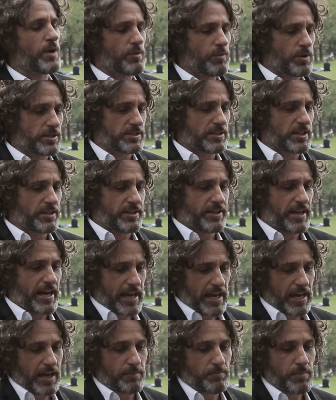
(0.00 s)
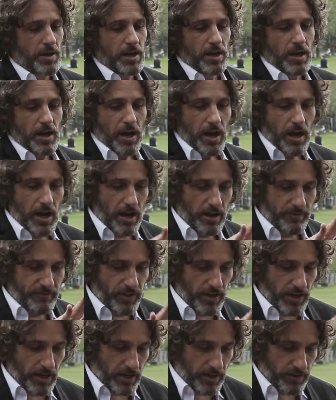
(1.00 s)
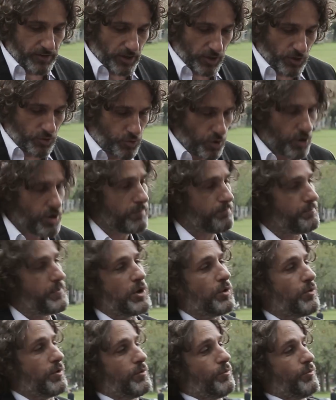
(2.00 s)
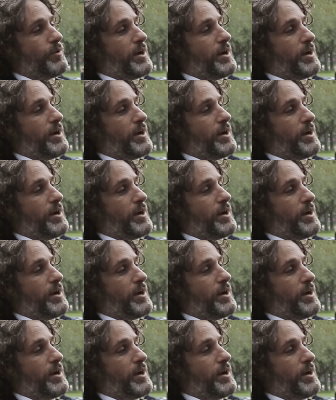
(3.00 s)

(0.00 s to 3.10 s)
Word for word: What was the name of the, the group you were